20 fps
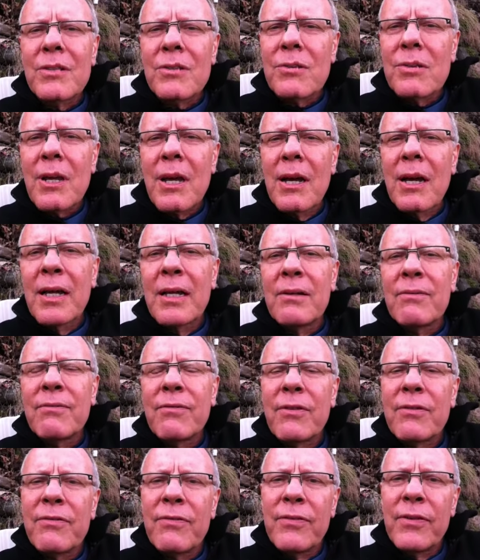
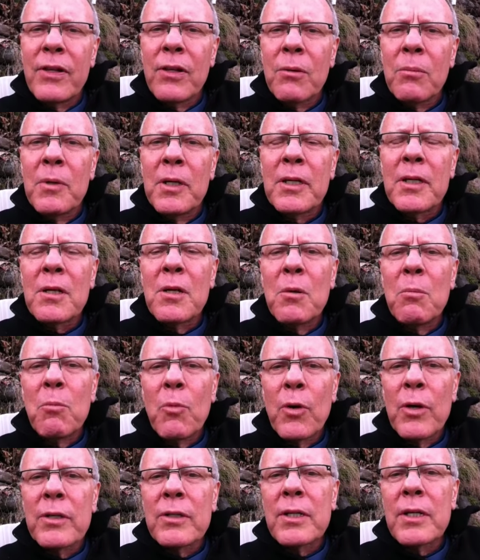fulfillment,
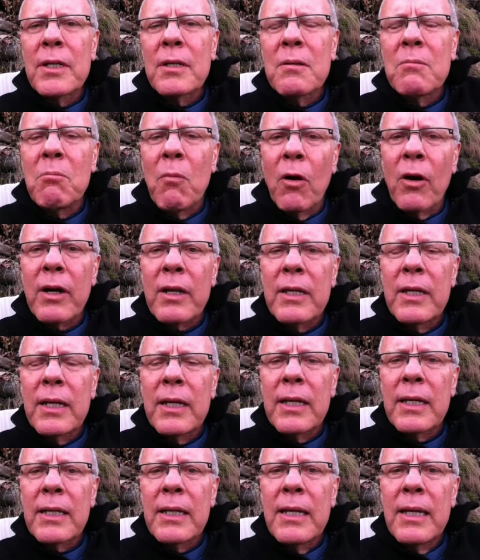printing, marketing,
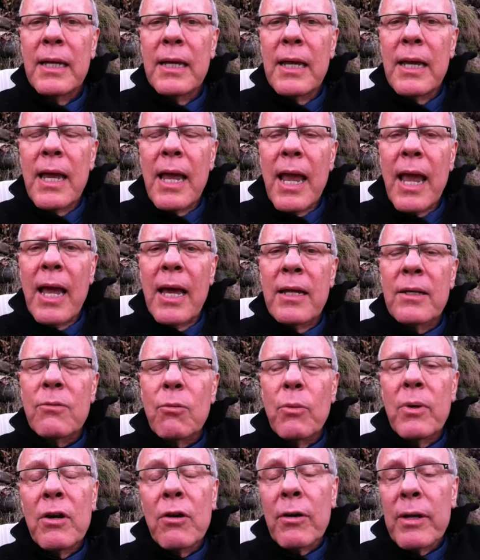and we are
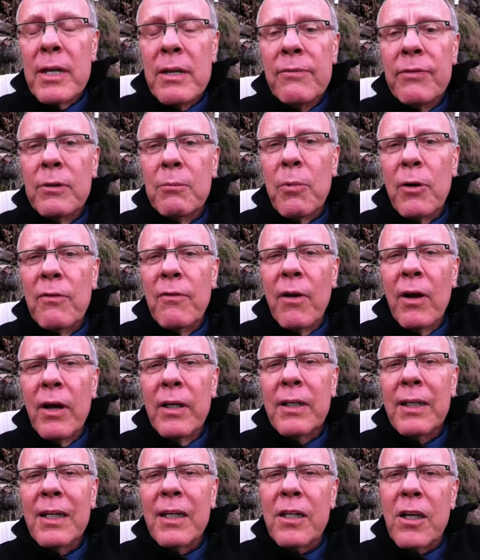even providing a
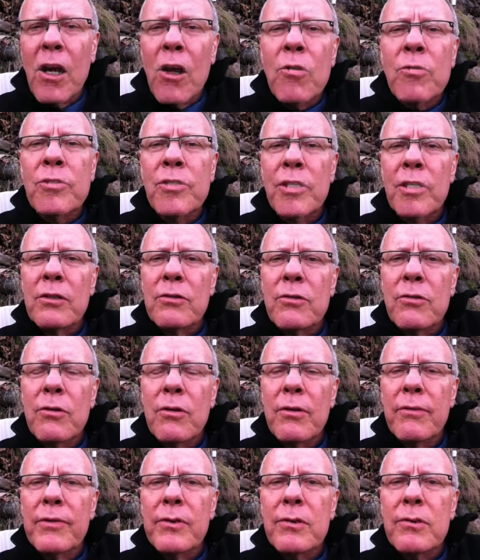coaching service,
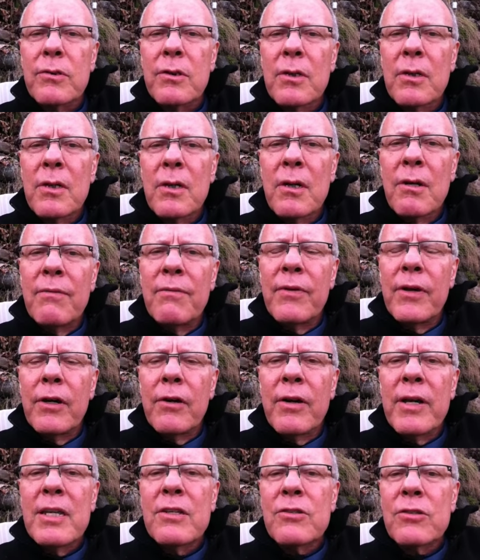very
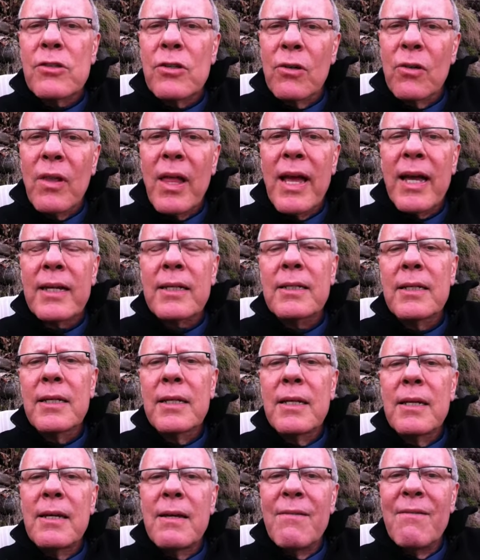select,
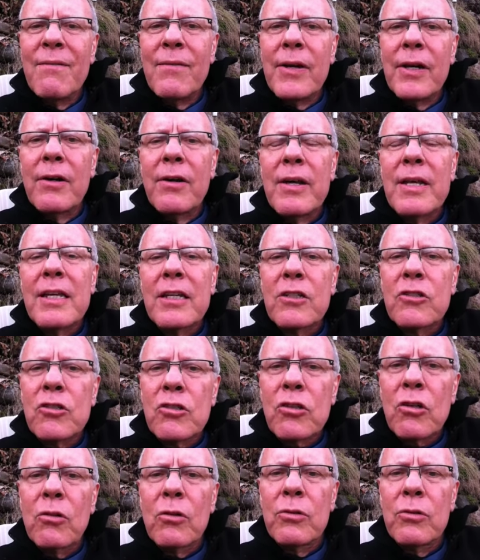very exclusive